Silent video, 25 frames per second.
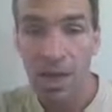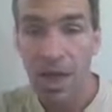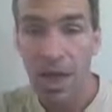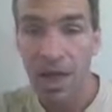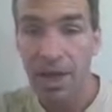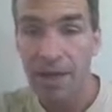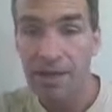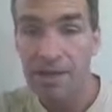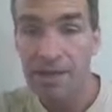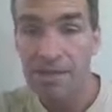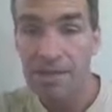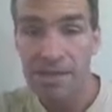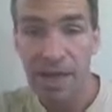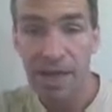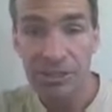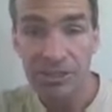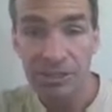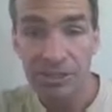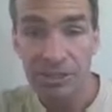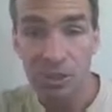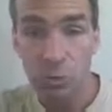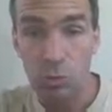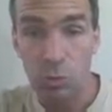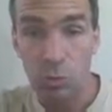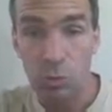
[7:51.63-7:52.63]
And this
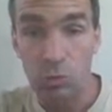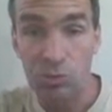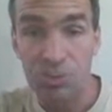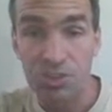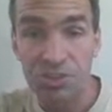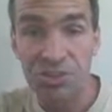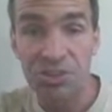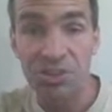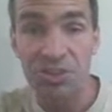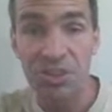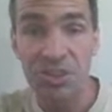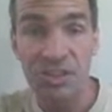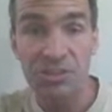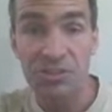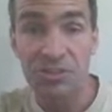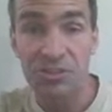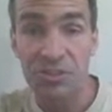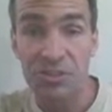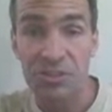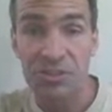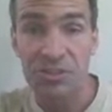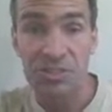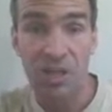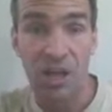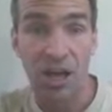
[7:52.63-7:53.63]
actually will signal
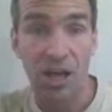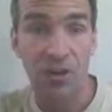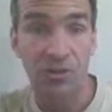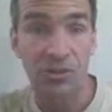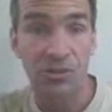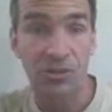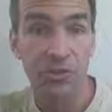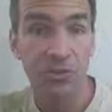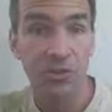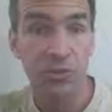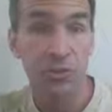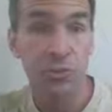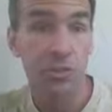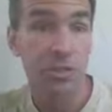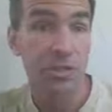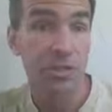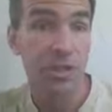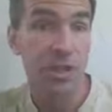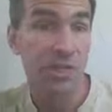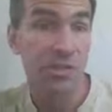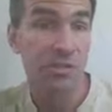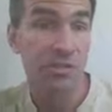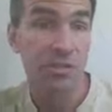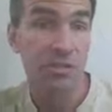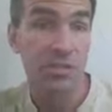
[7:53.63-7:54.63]
the cell to do
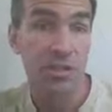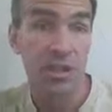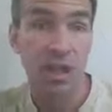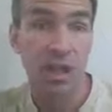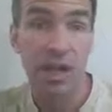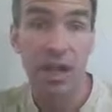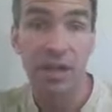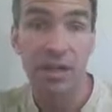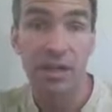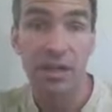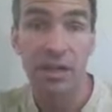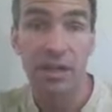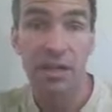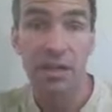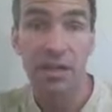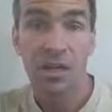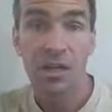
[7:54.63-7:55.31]
things like